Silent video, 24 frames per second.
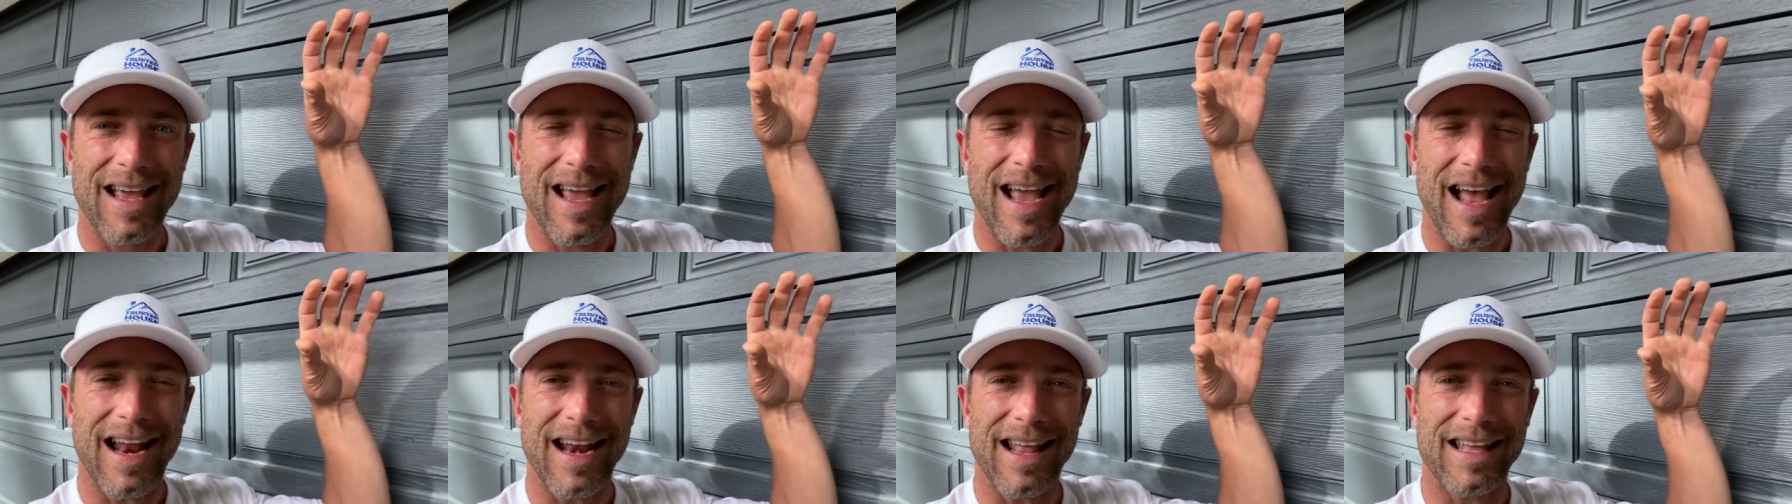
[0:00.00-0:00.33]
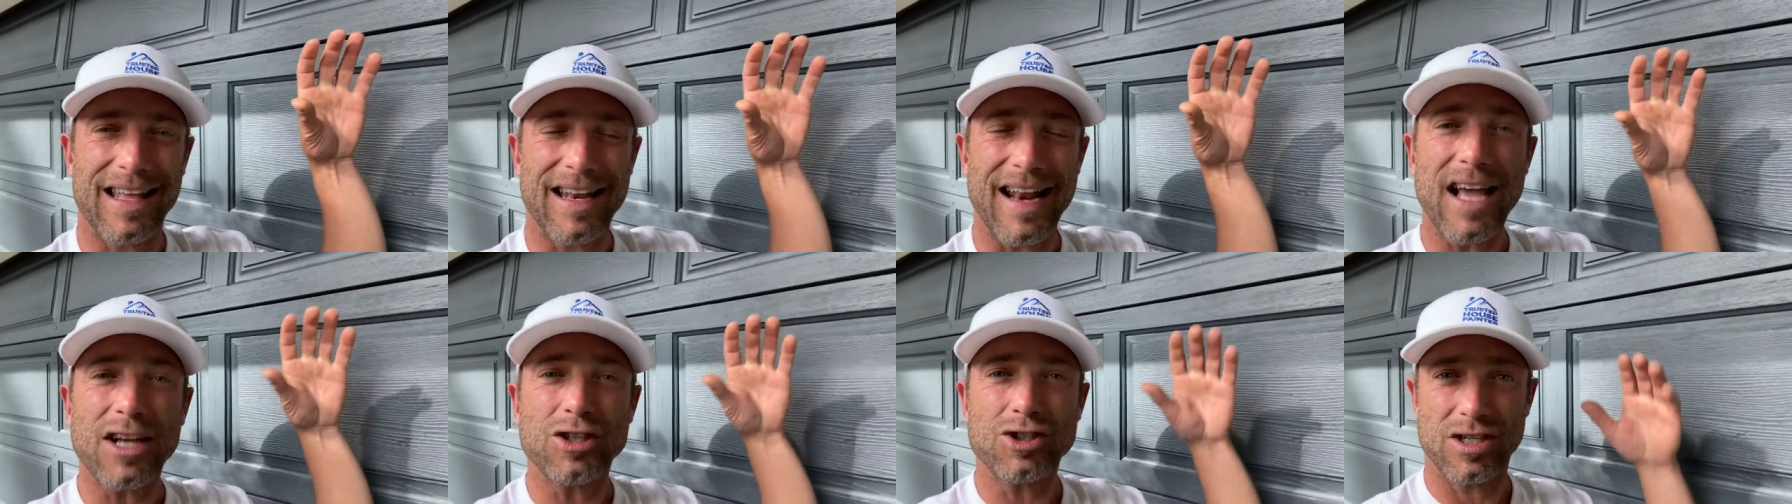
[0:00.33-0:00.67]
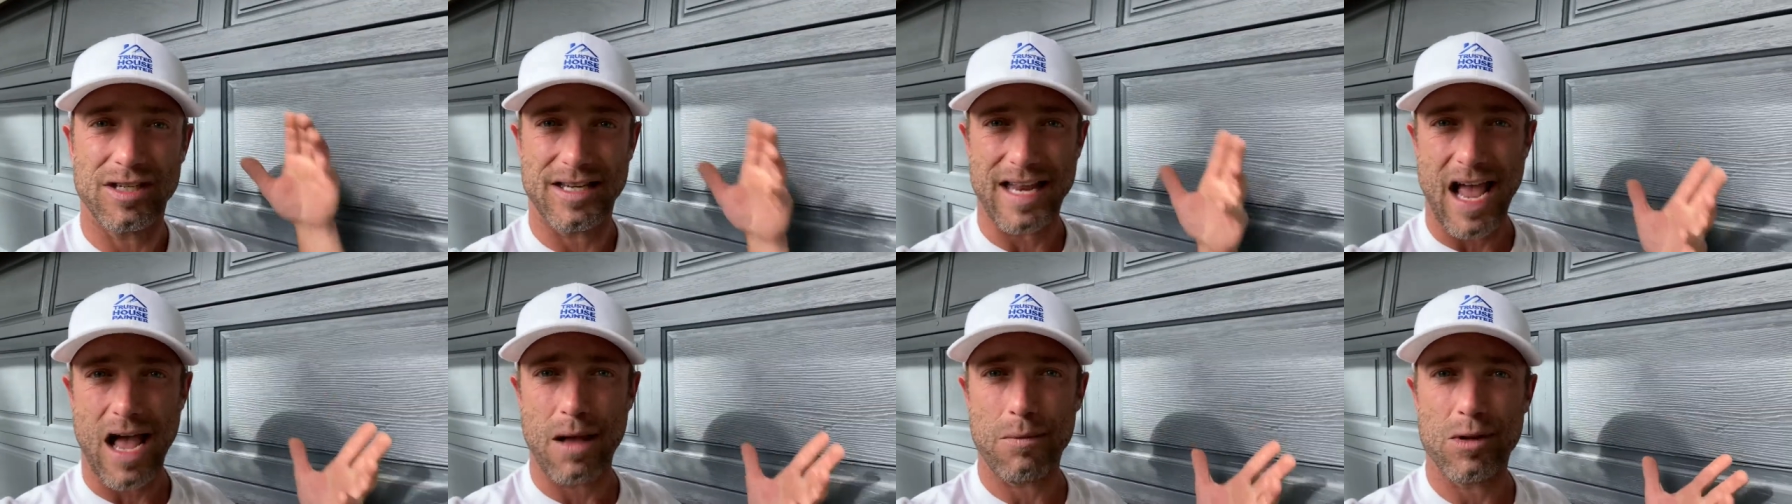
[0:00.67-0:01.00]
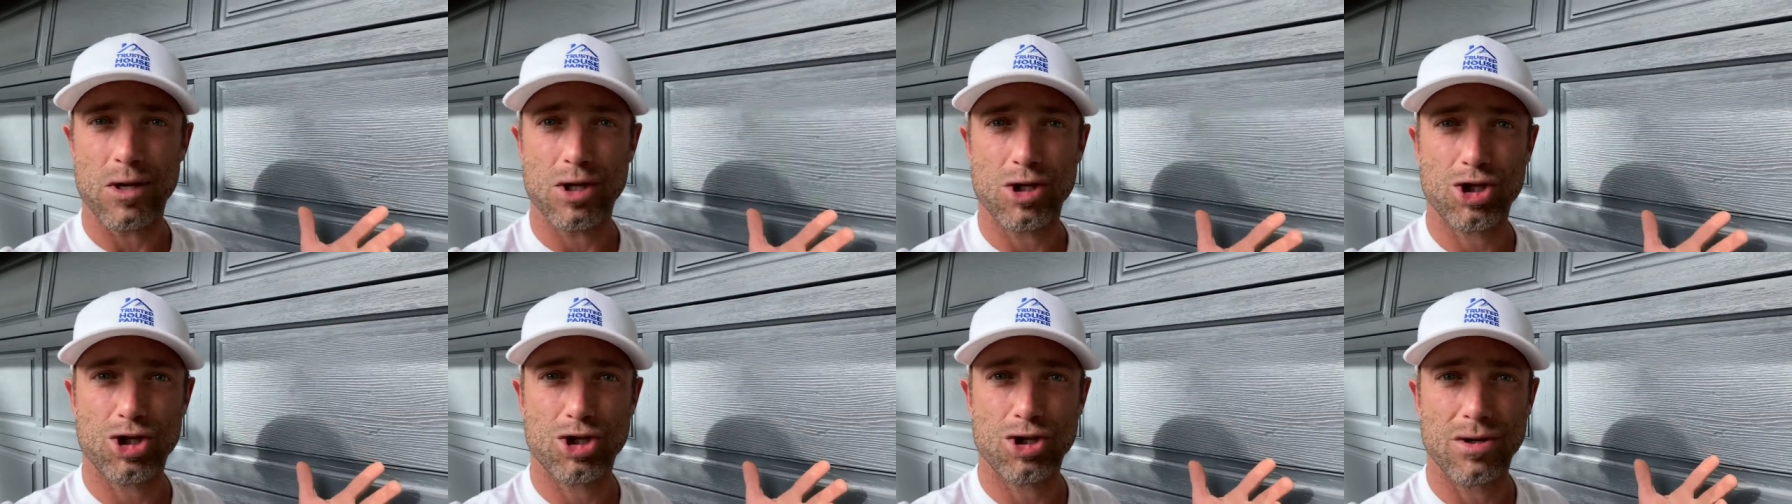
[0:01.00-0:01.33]
and it can actually
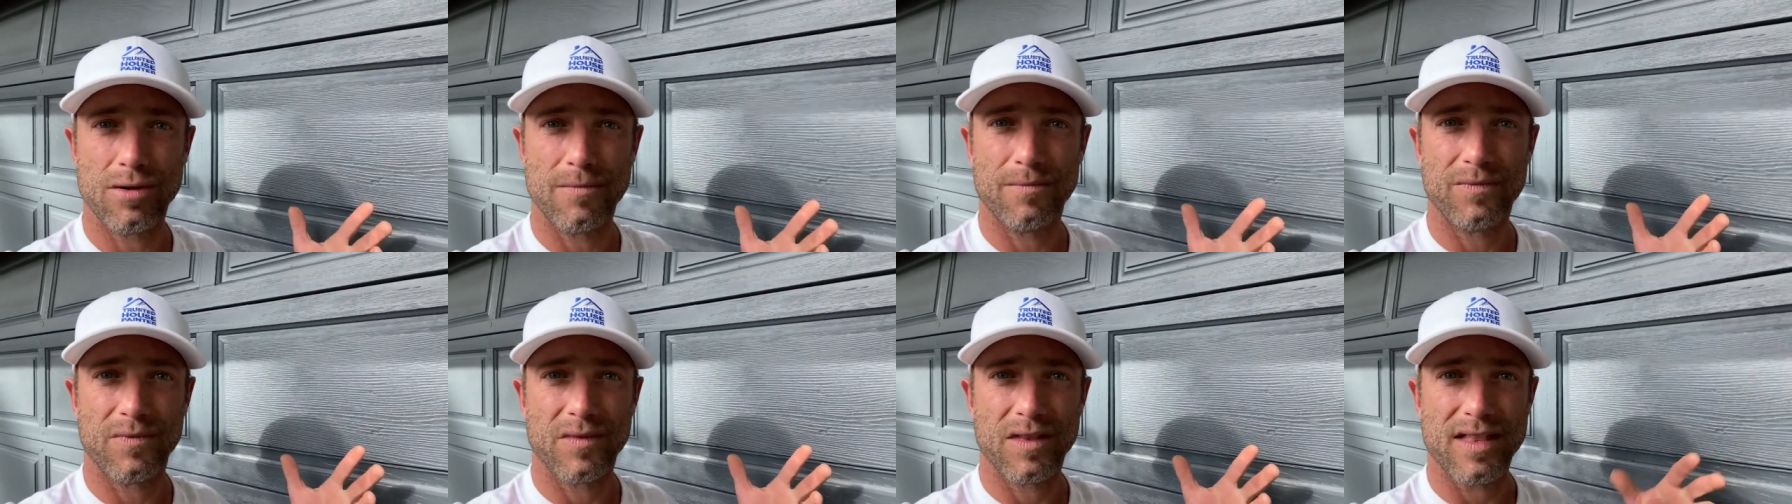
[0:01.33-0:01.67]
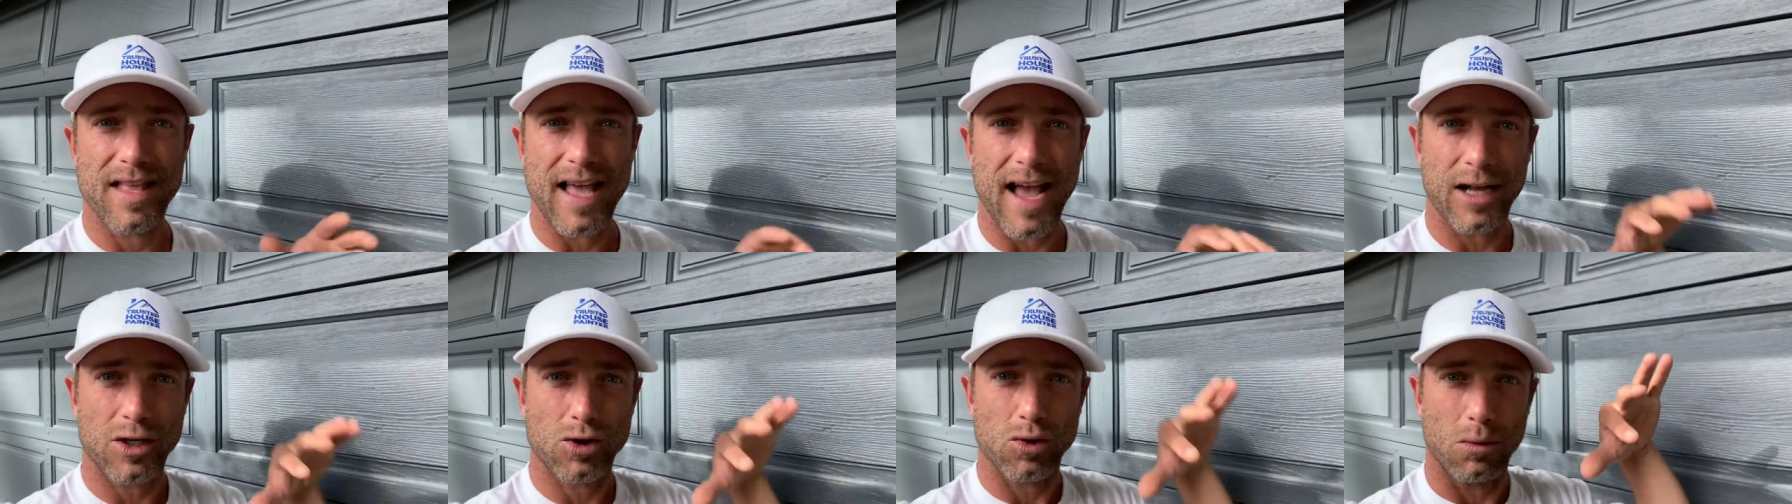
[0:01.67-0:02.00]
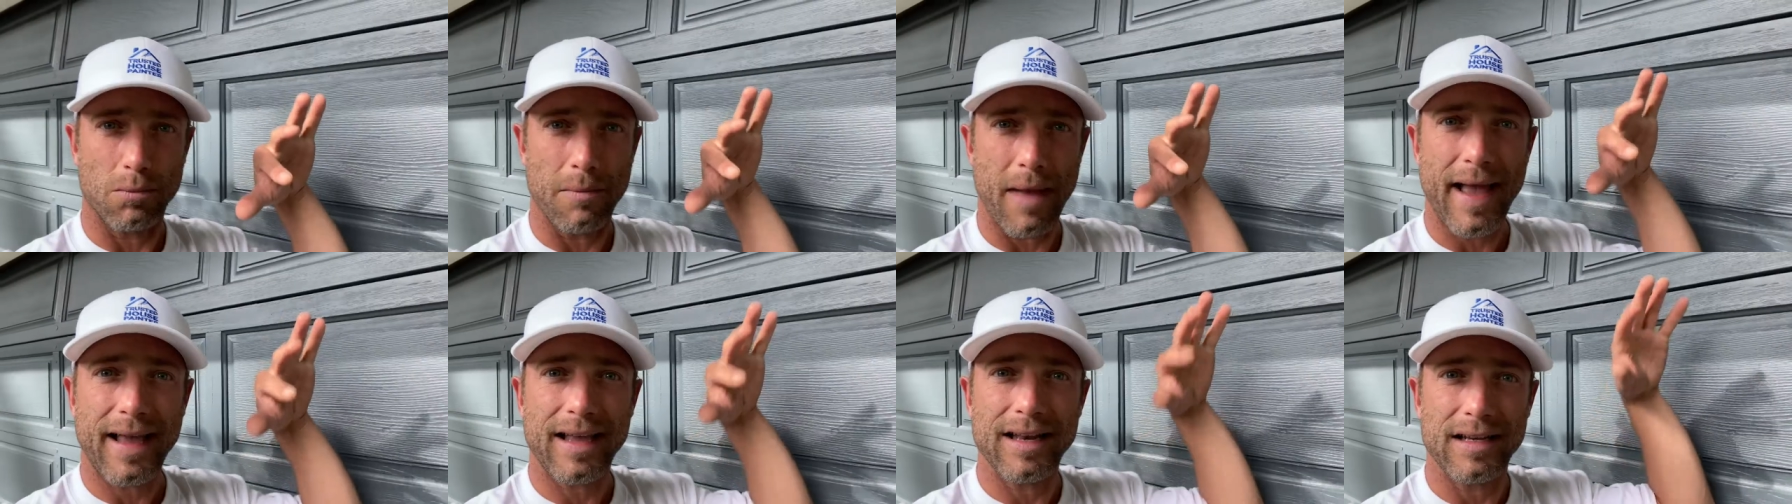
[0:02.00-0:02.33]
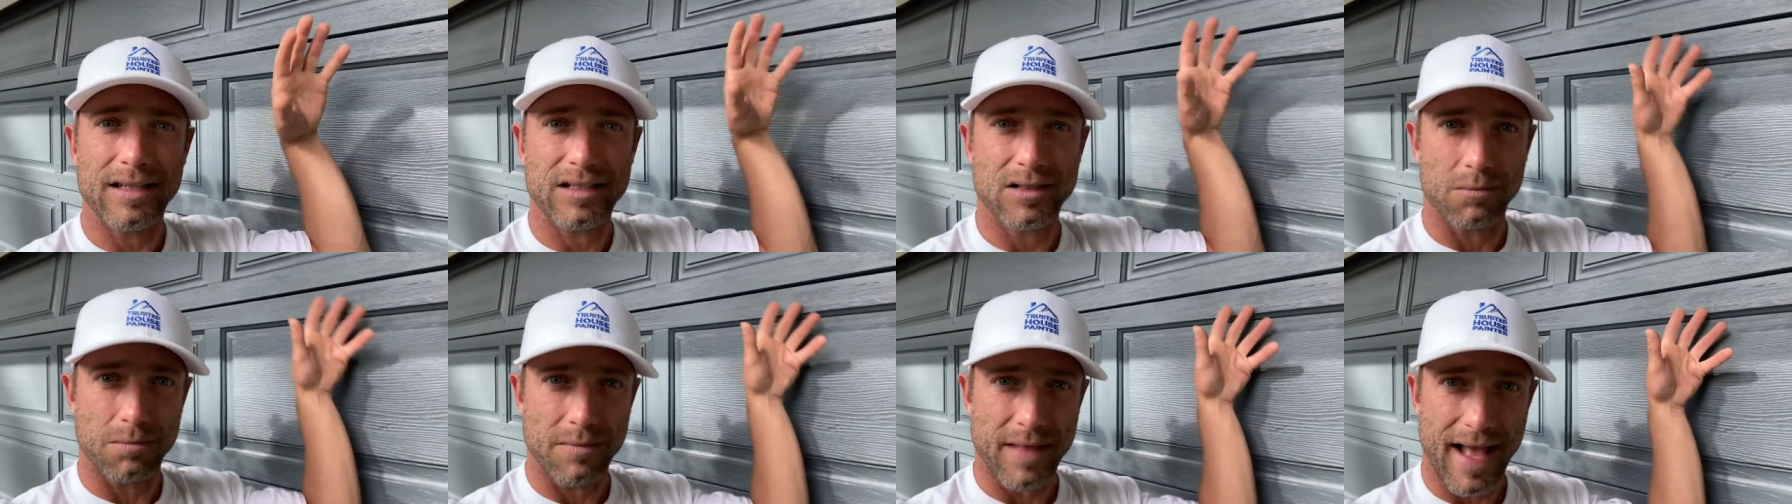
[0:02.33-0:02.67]
damage the actual
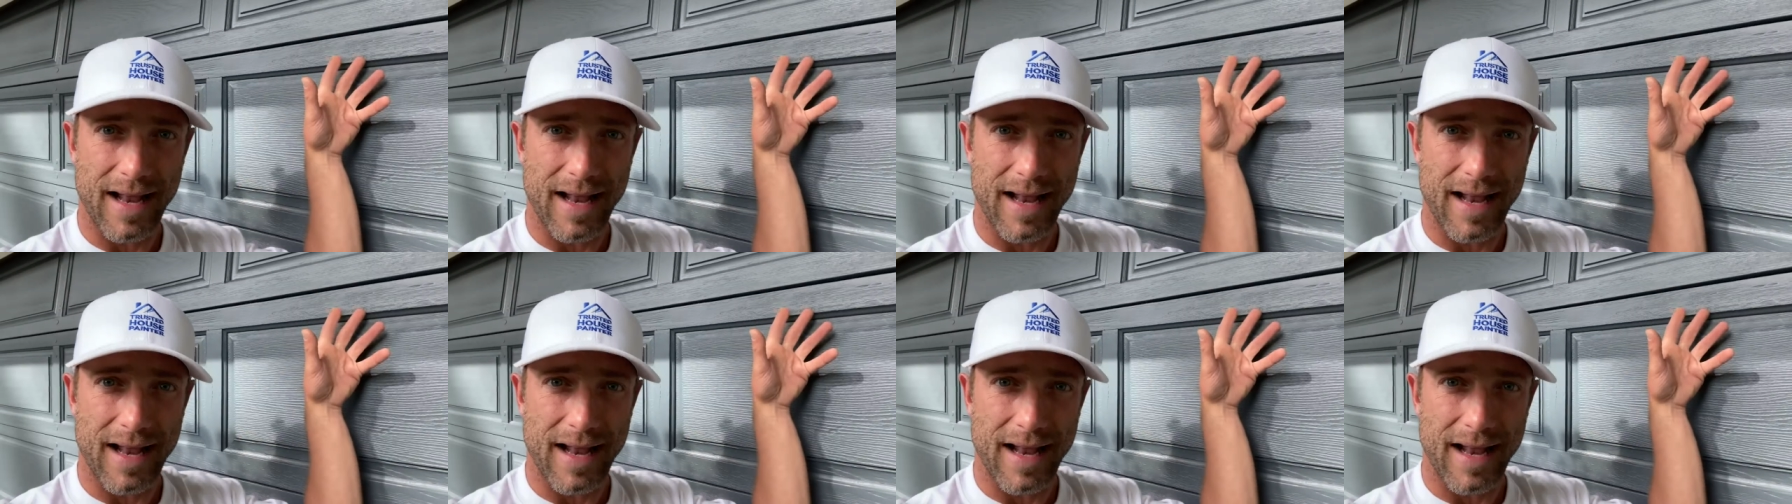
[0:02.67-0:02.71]
mechanism